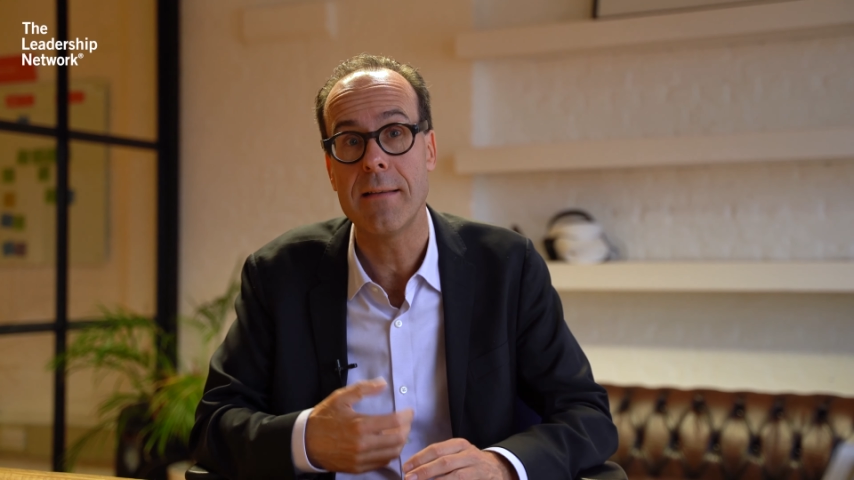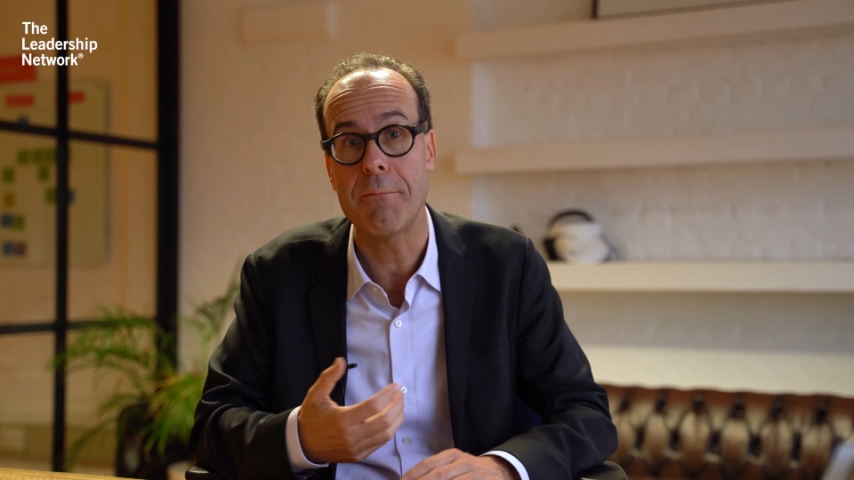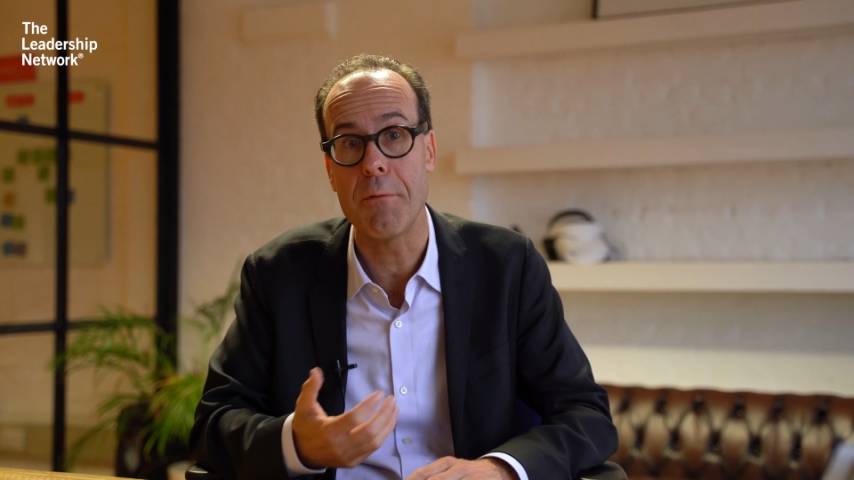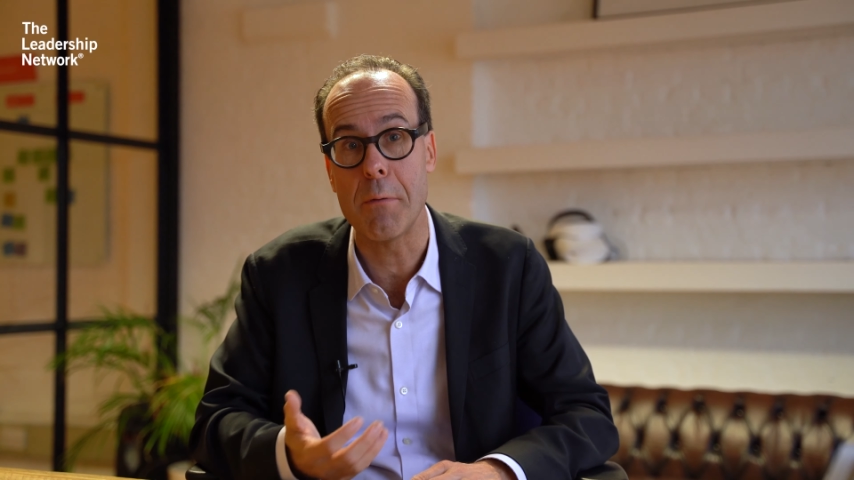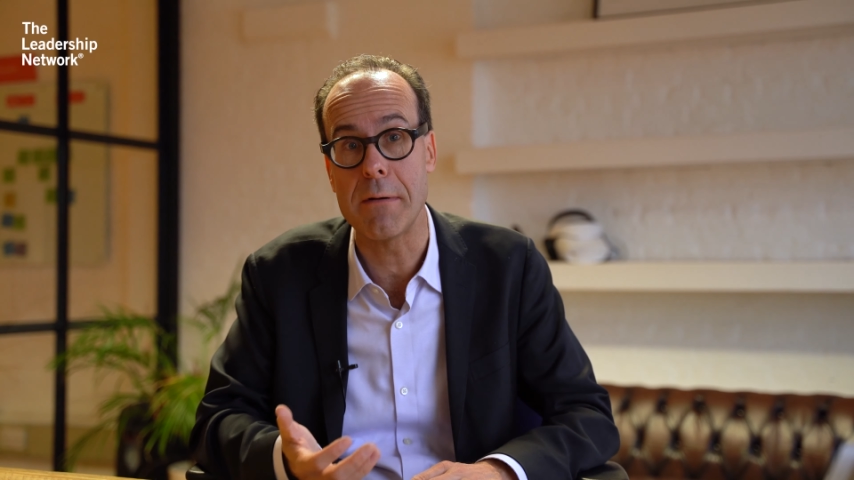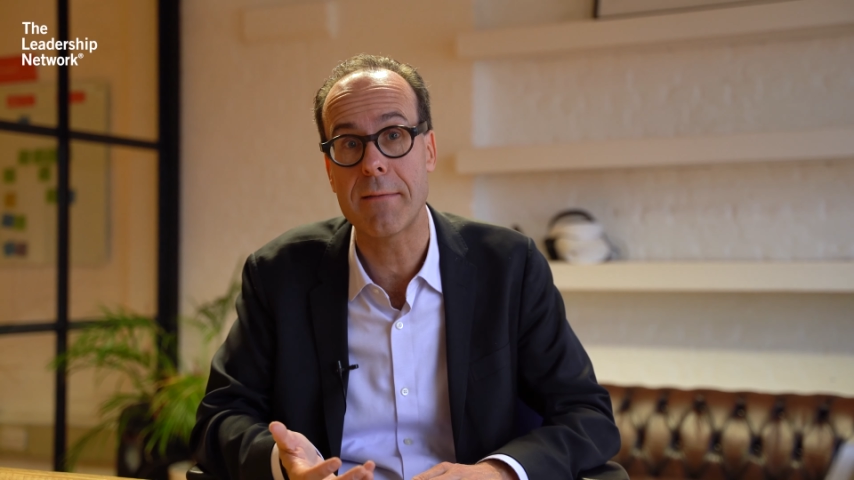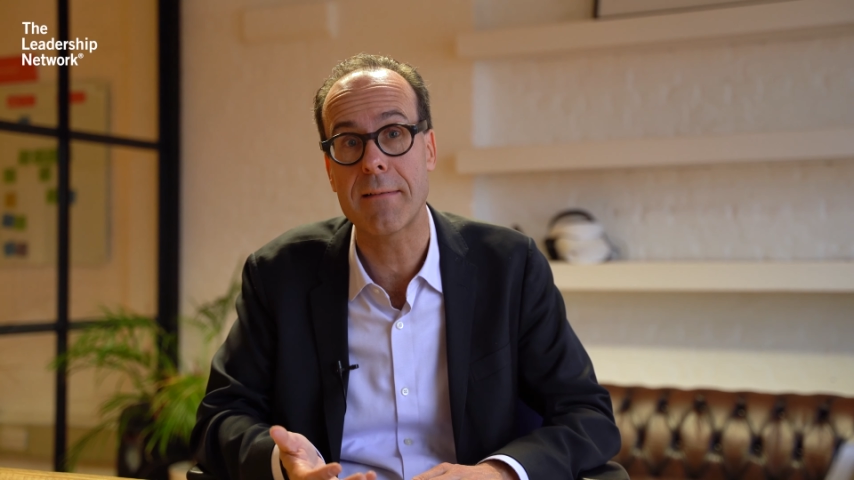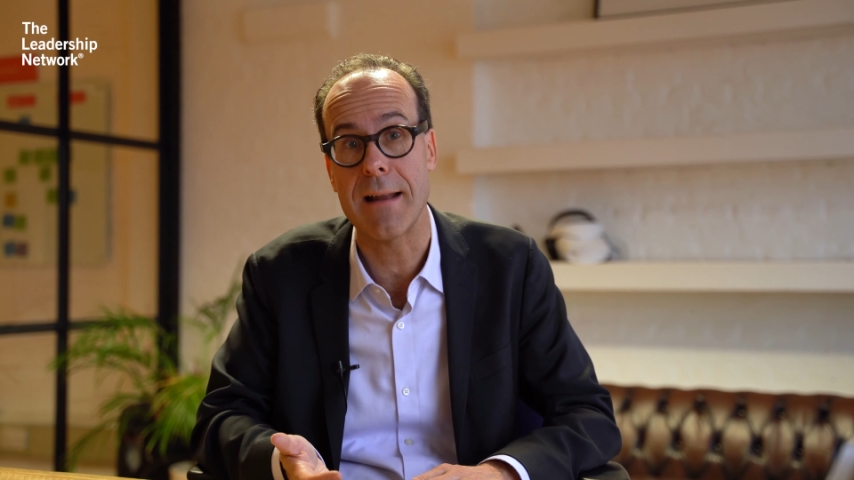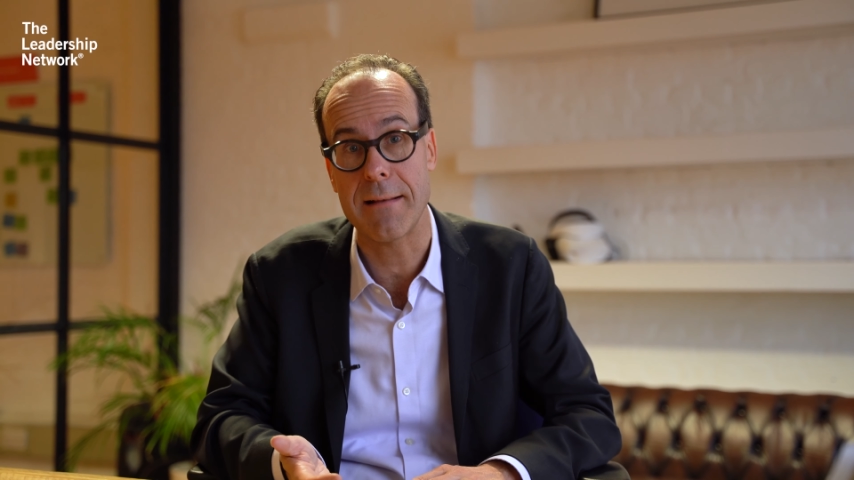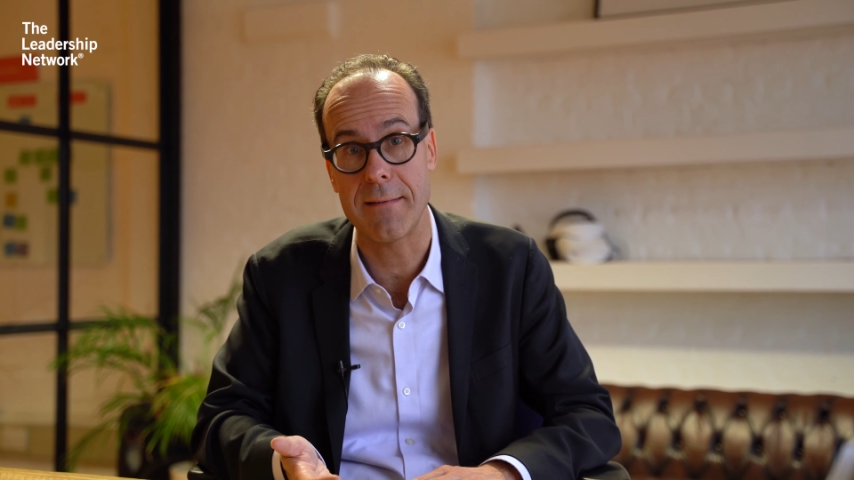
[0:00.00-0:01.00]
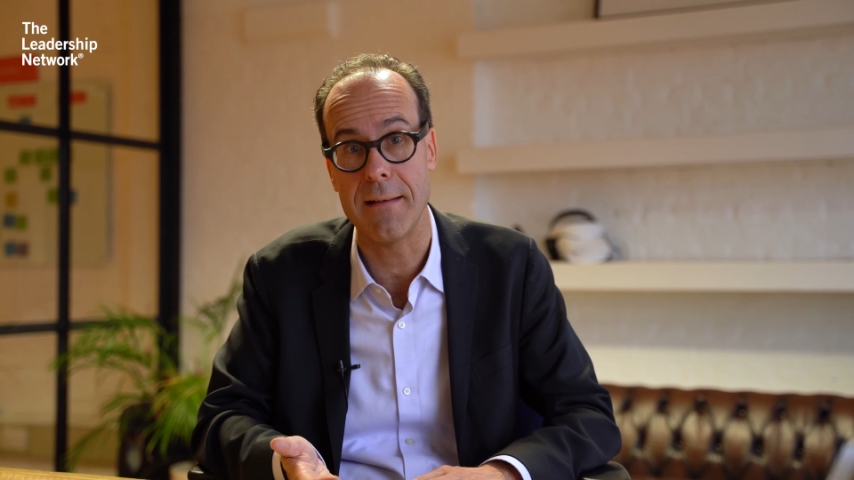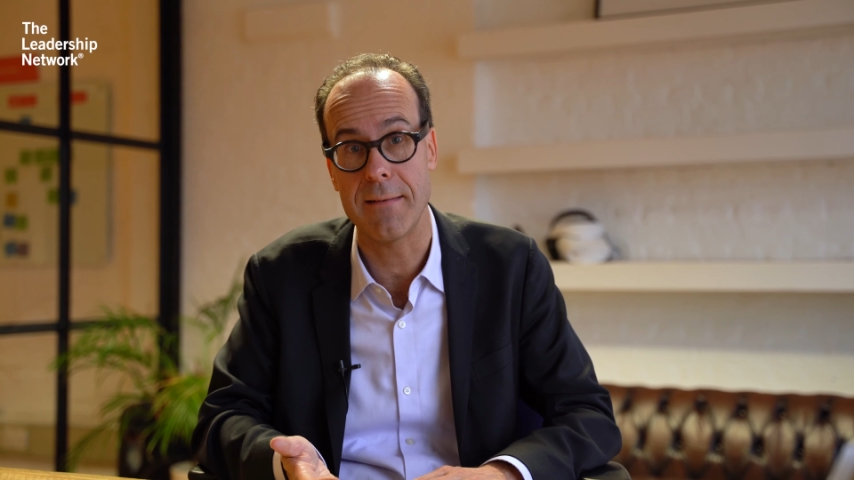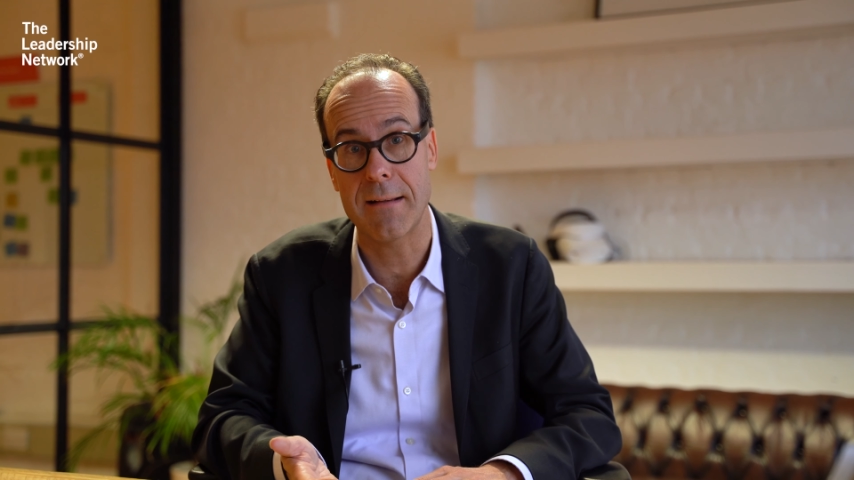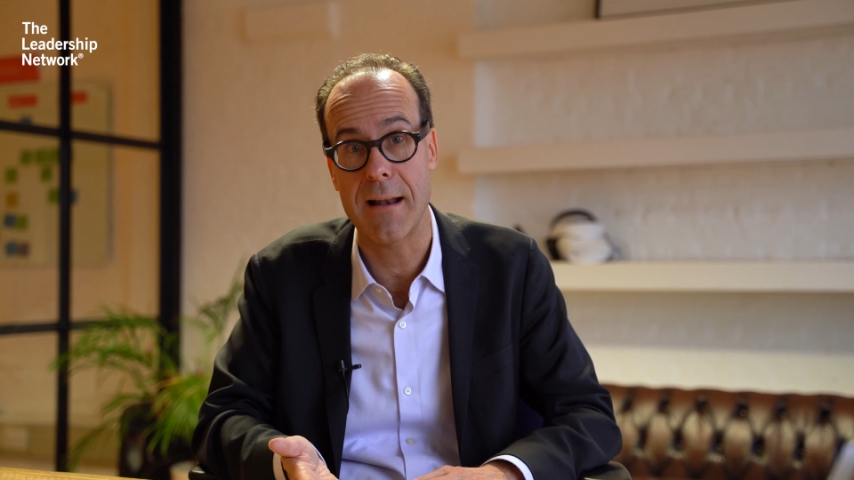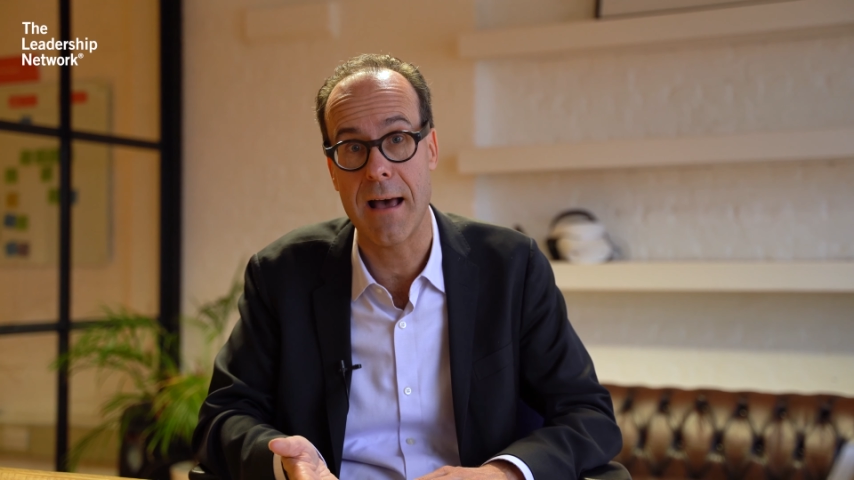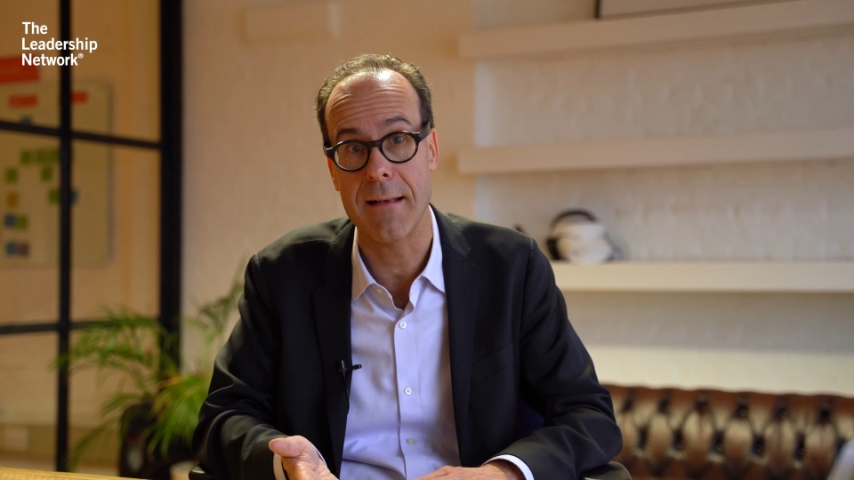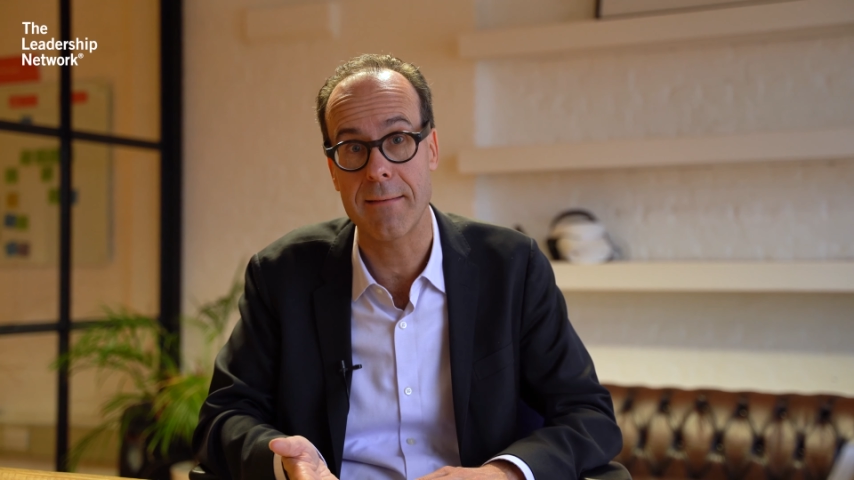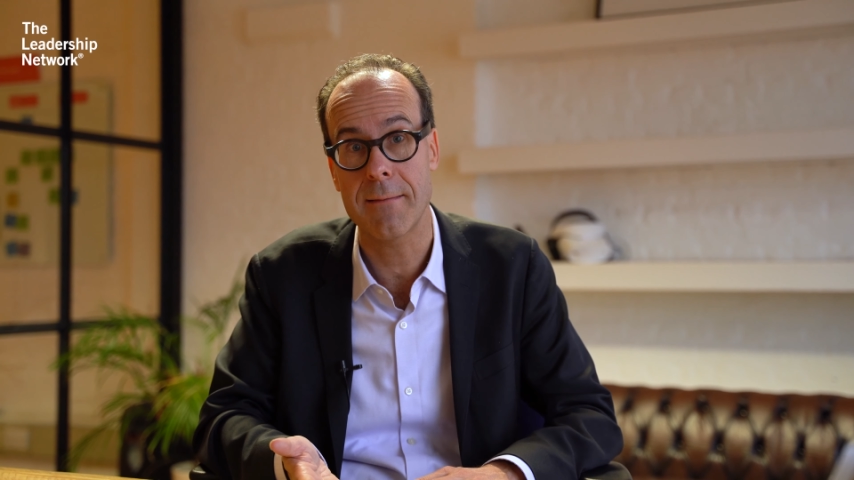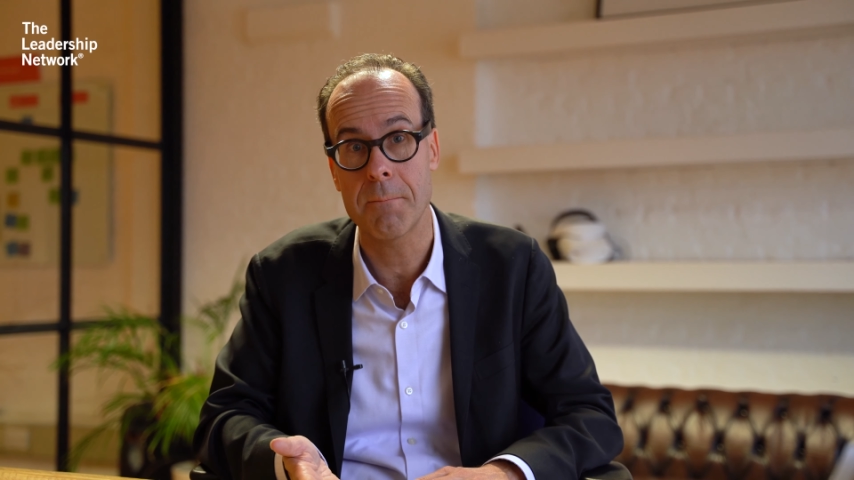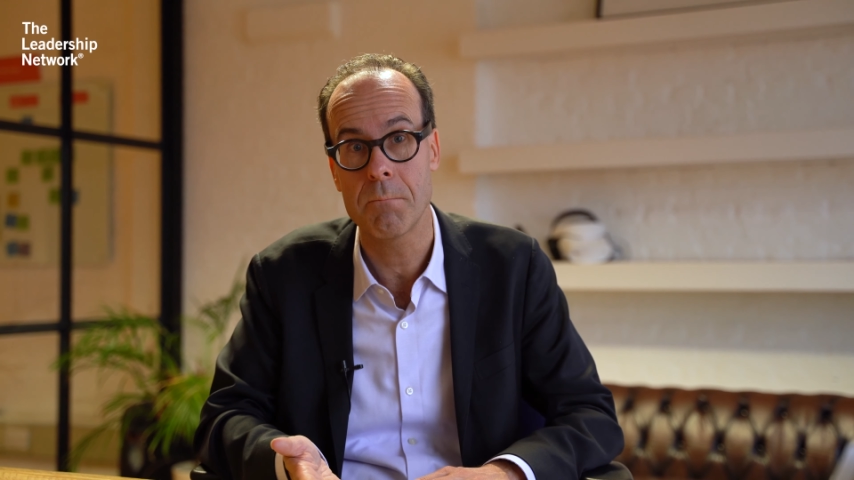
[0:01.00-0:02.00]
that we will discuss in the
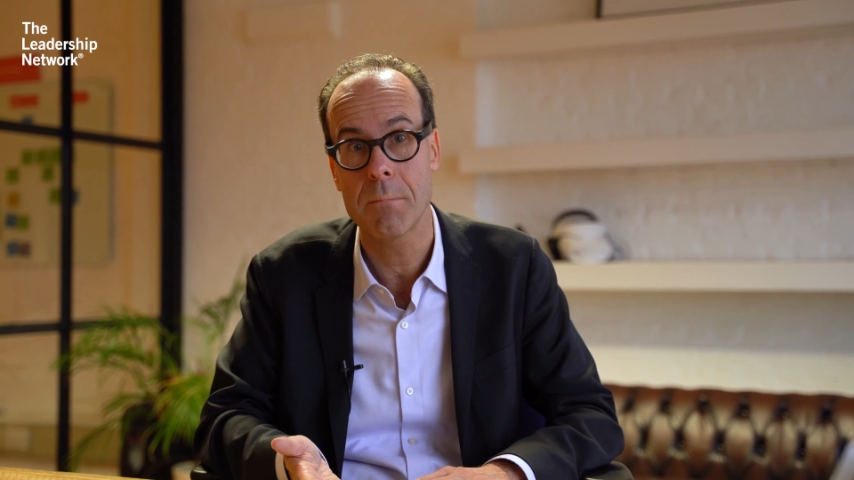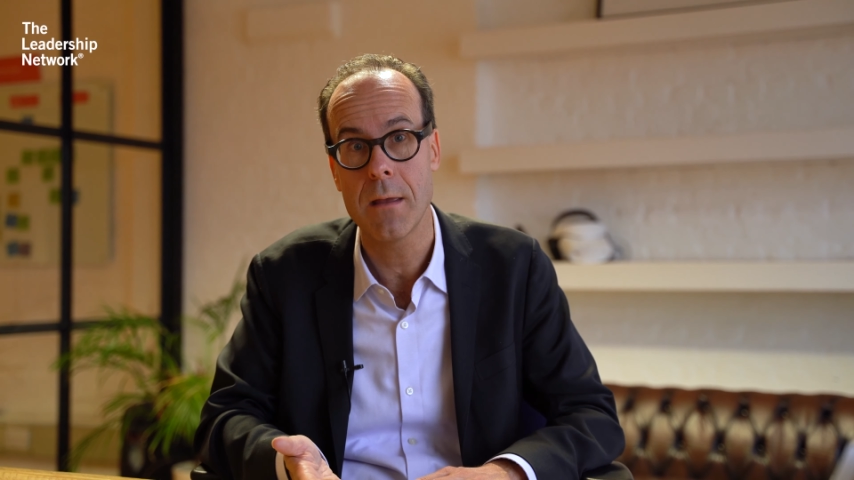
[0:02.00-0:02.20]
class.